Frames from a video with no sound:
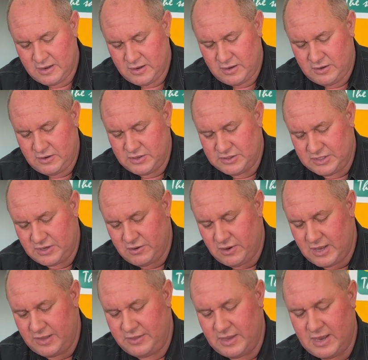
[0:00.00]

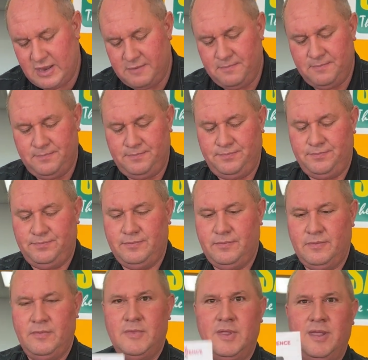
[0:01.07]
guide there,
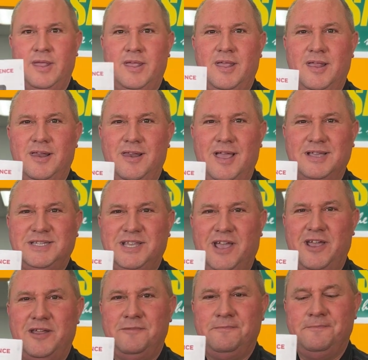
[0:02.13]
like
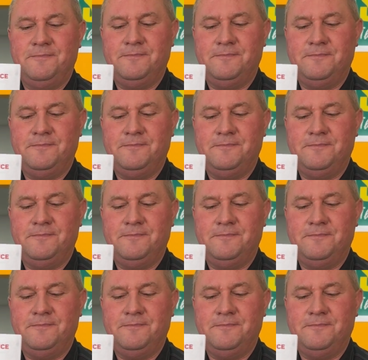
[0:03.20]
so.